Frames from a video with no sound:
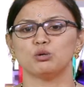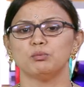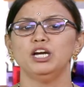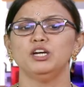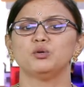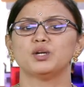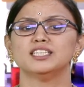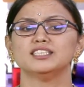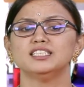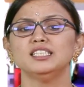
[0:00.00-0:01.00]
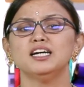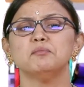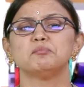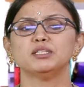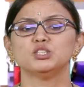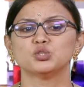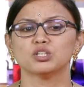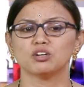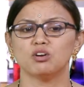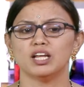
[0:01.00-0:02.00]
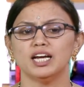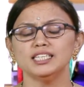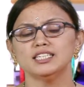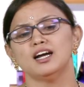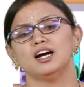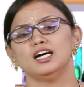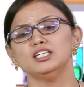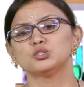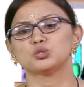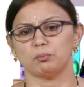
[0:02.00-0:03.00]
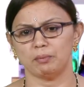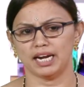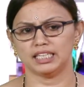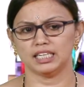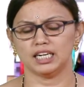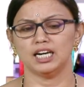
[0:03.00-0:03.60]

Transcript: you can see a picture called as a stomata,